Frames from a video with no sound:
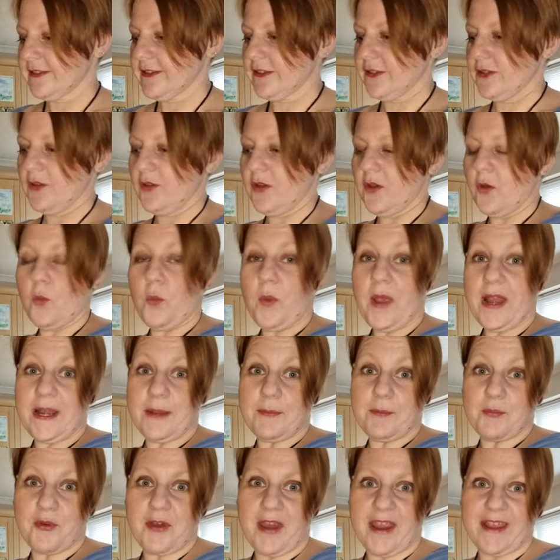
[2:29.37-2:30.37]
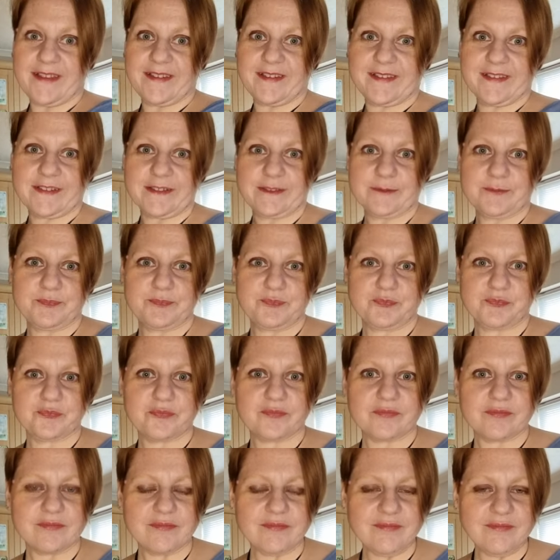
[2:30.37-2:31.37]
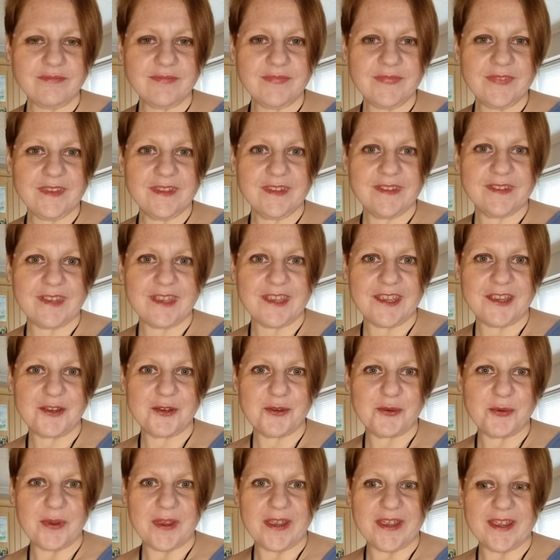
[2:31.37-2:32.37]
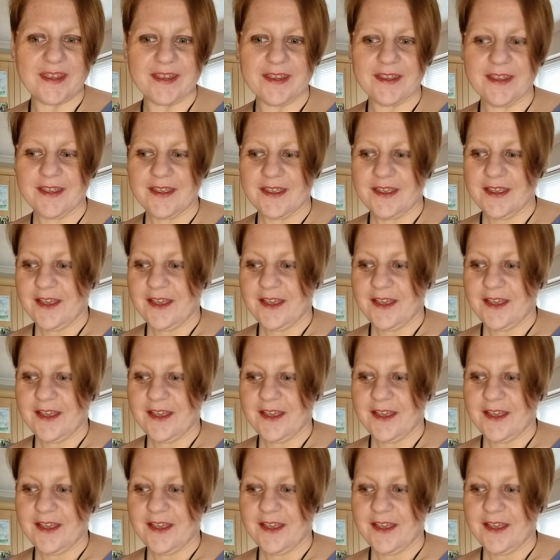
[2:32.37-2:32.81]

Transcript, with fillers: so well impressed. So uh,